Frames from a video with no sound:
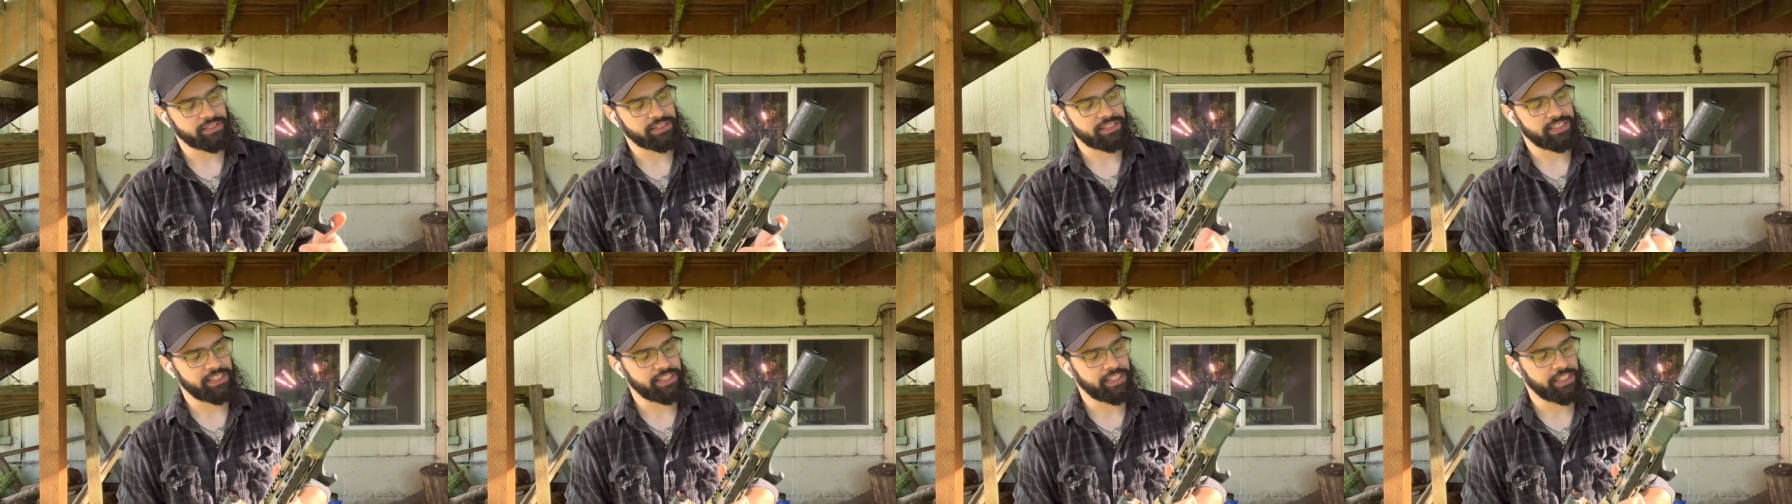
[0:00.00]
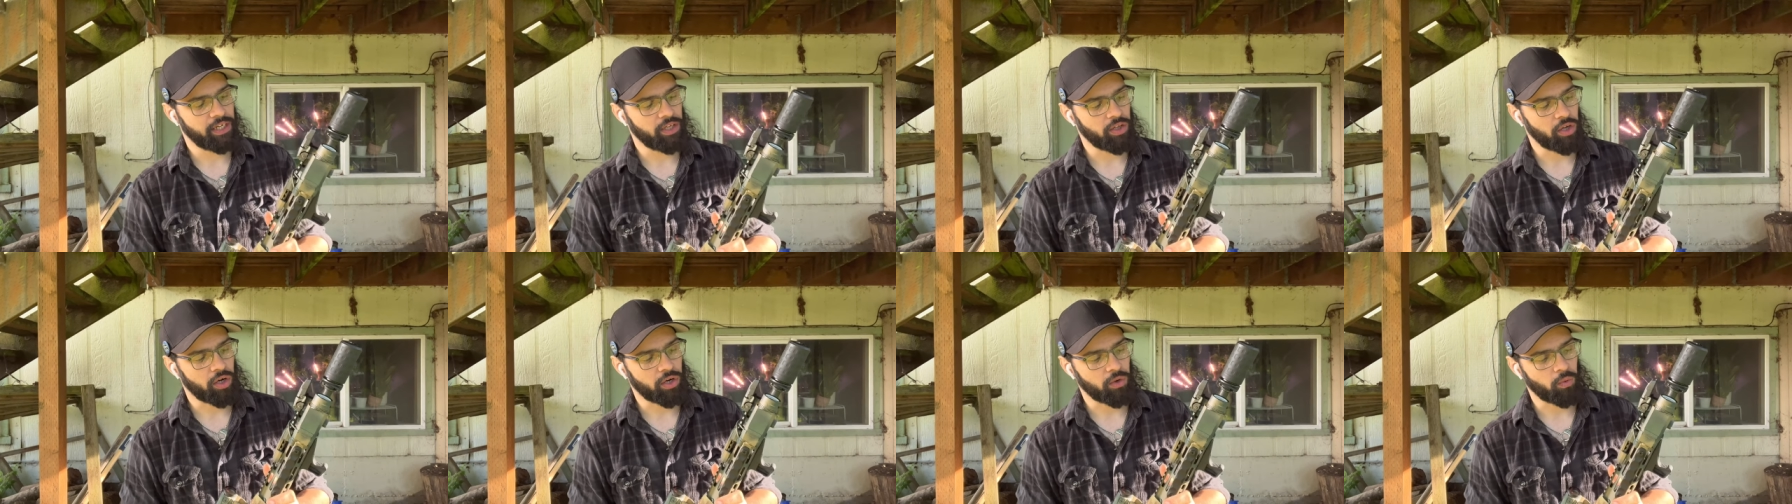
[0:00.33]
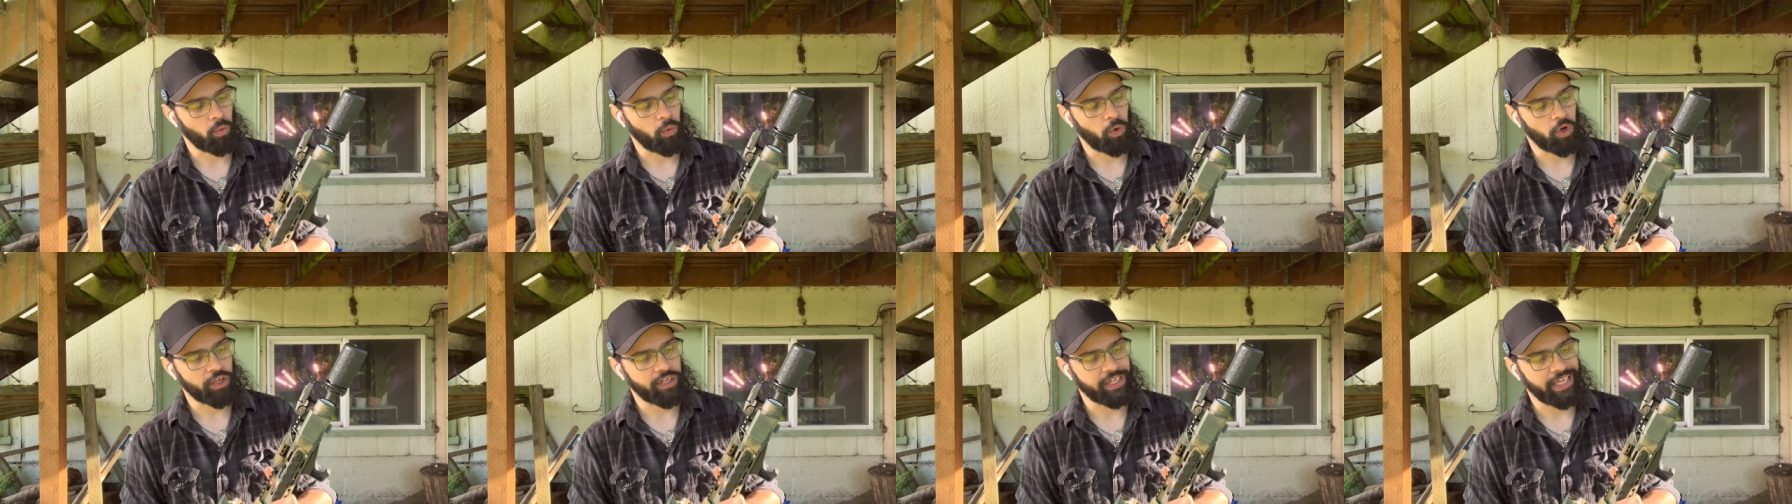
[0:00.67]

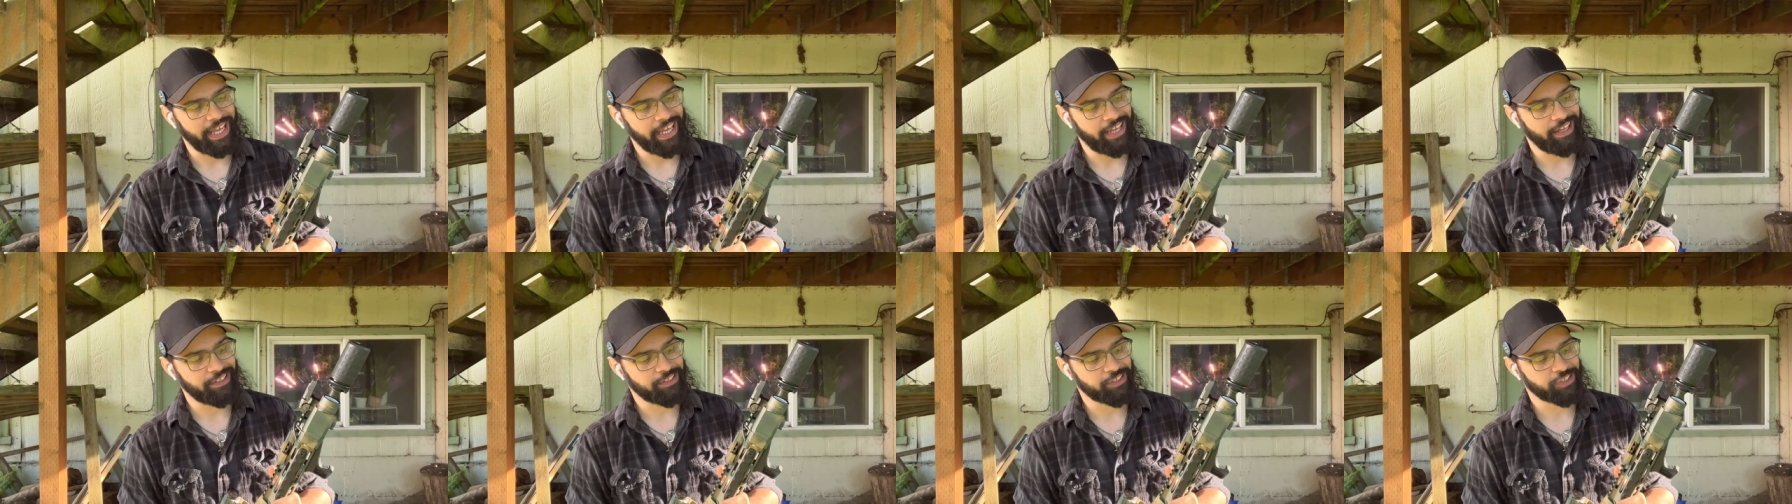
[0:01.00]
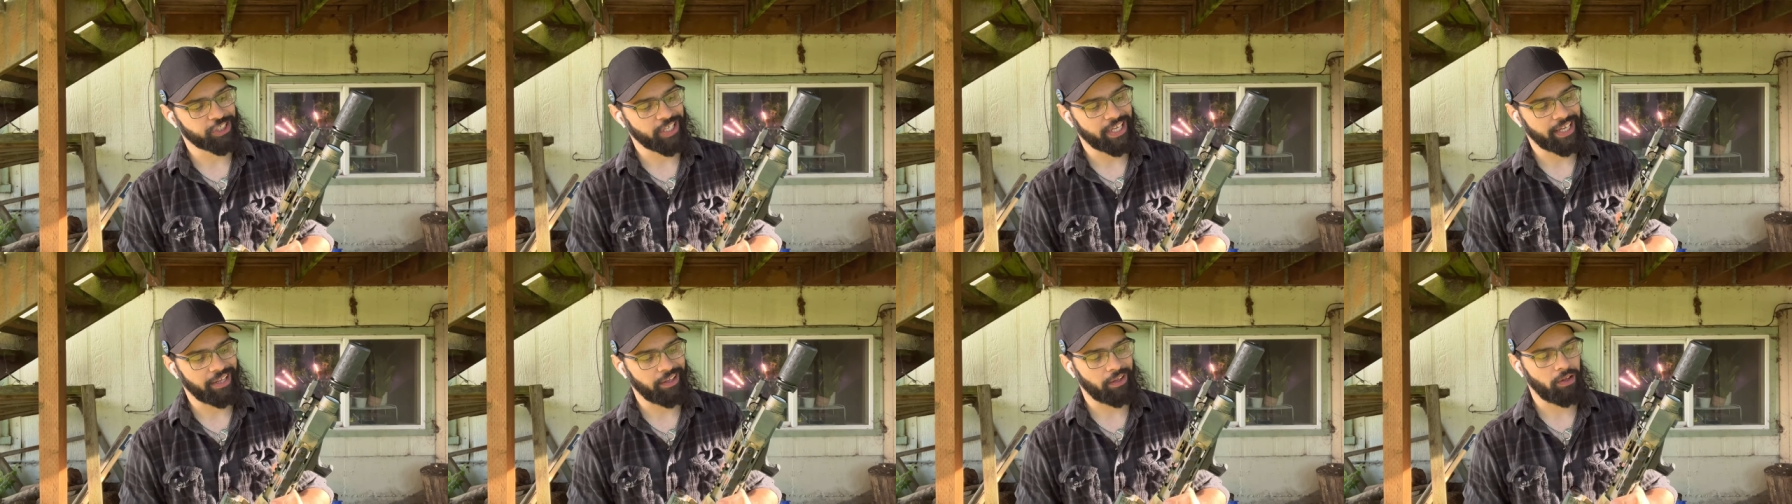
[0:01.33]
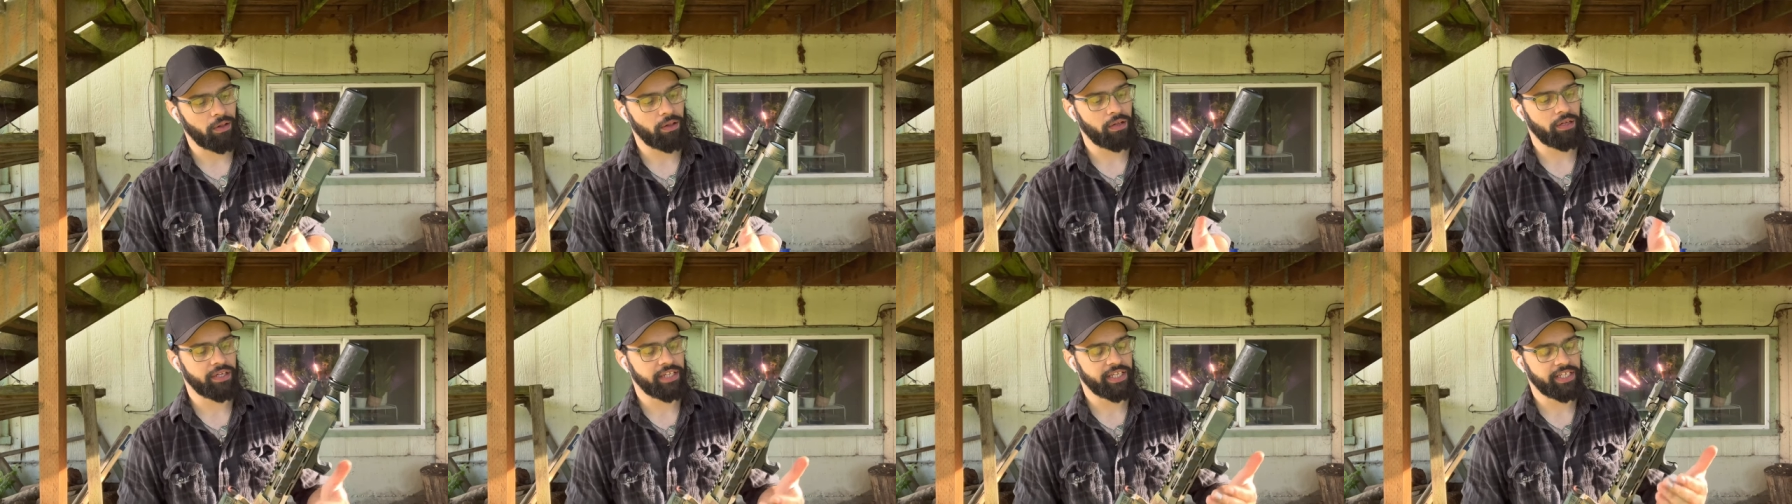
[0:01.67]

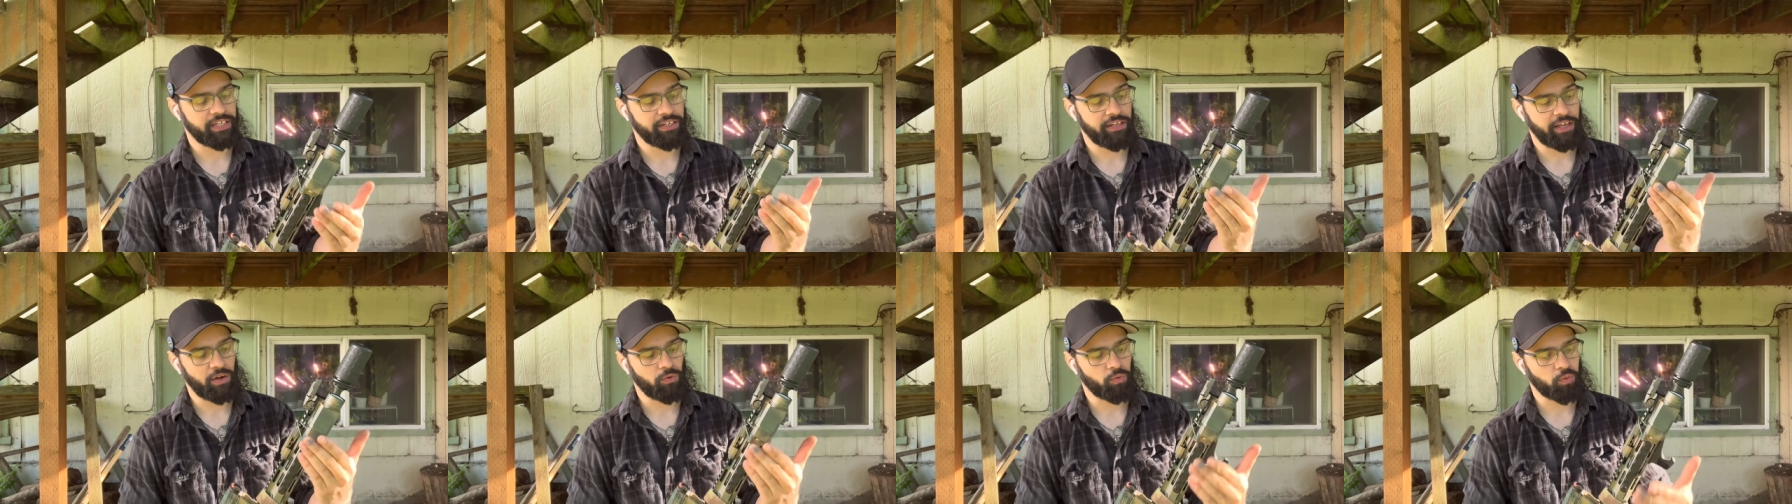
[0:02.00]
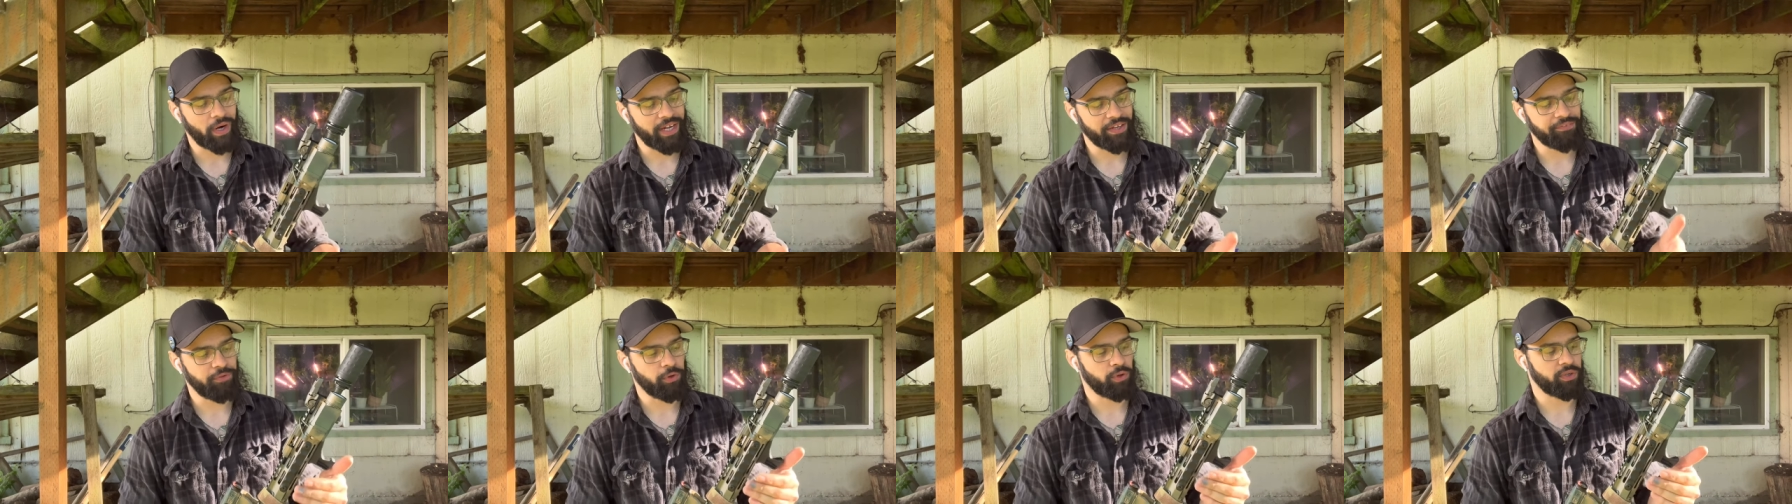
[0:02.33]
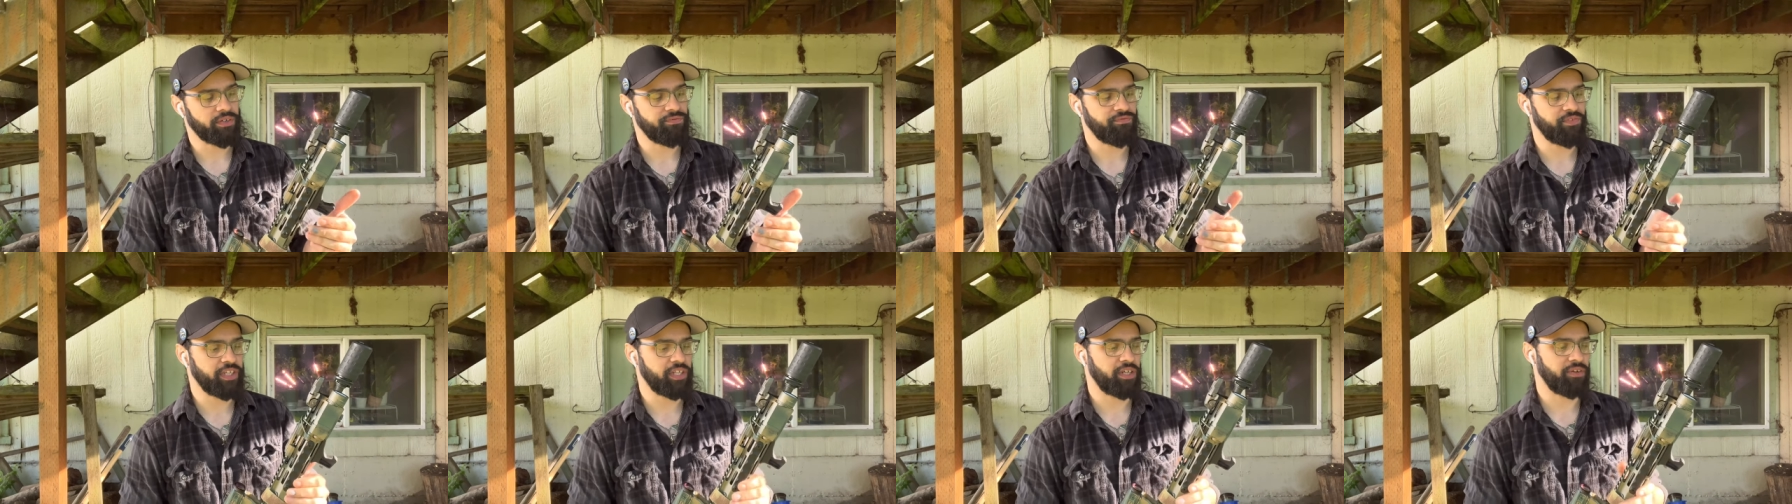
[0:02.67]
TLR1HL in a rifle
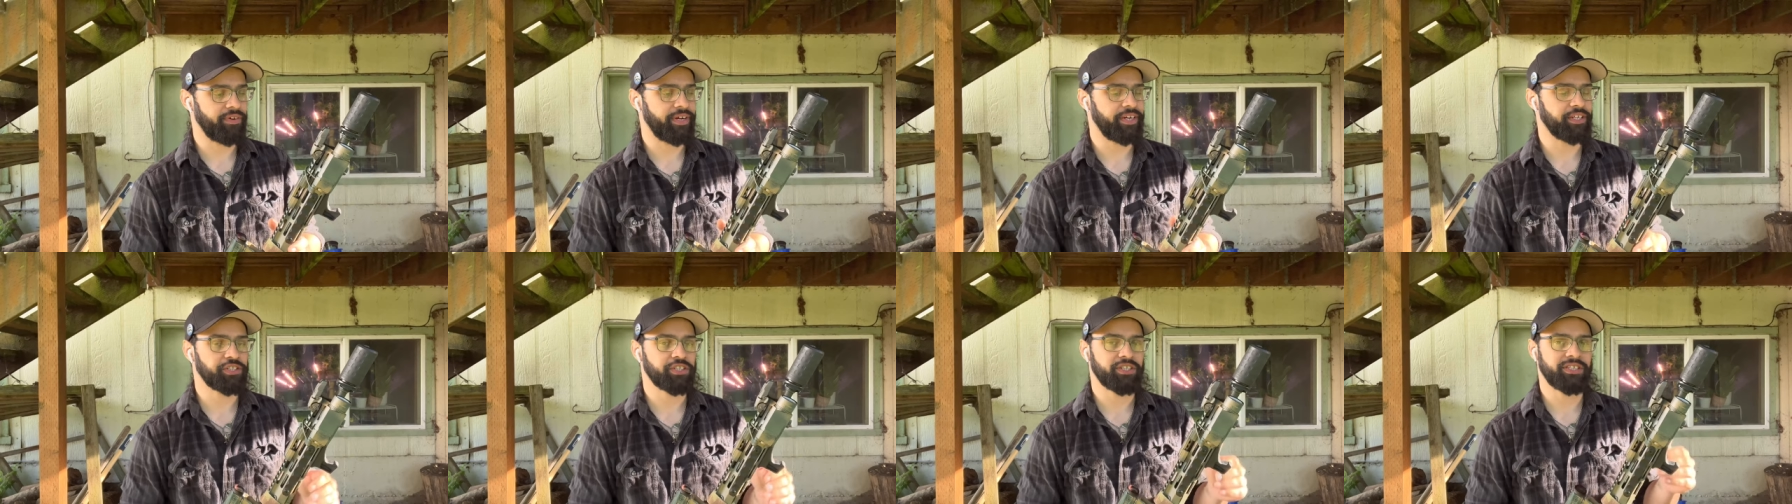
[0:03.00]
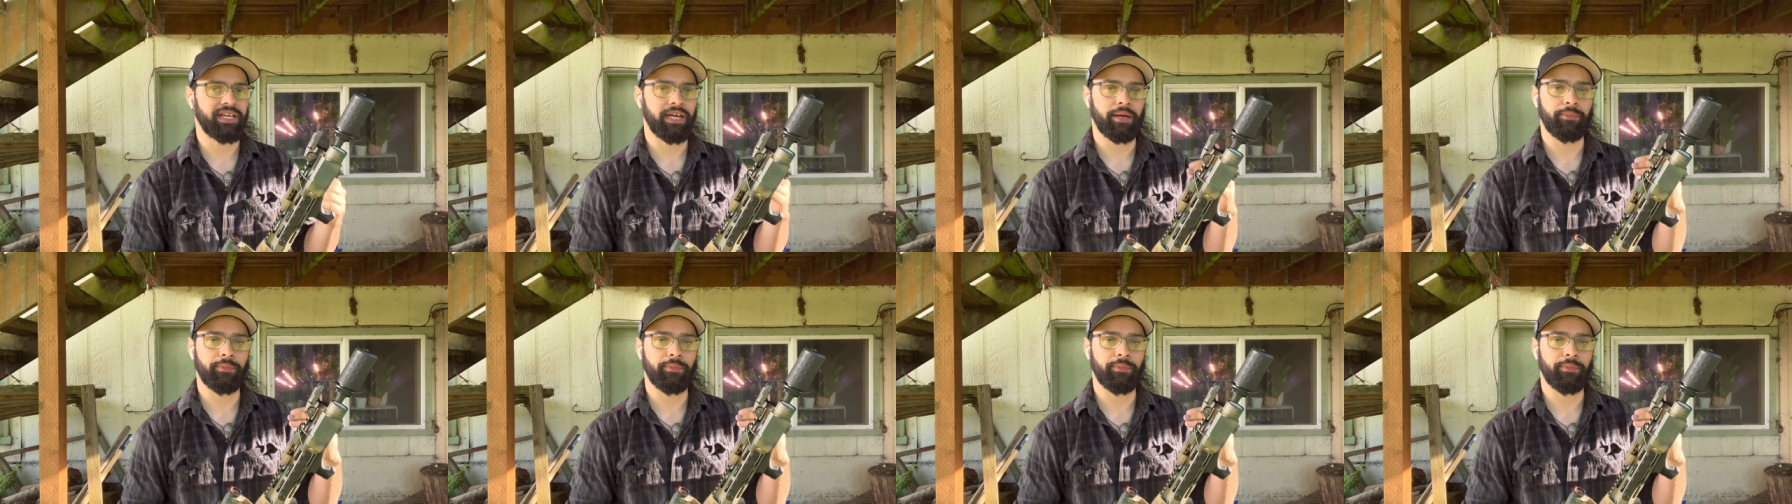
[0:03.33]
configuration.